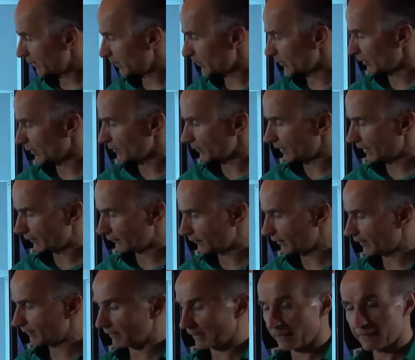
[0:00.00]
you also have to
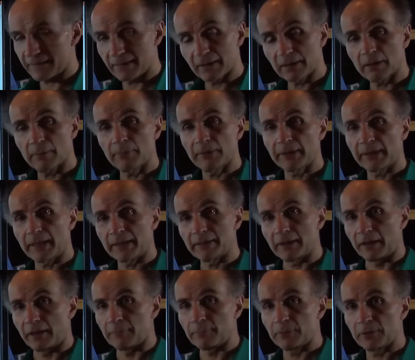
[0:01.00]
have AC coupling at
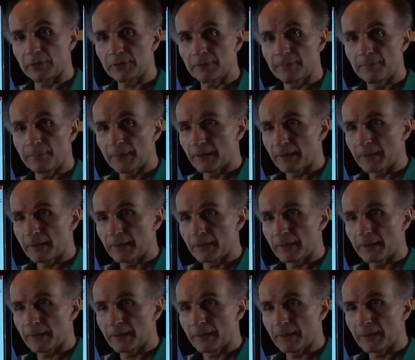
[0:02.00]
the input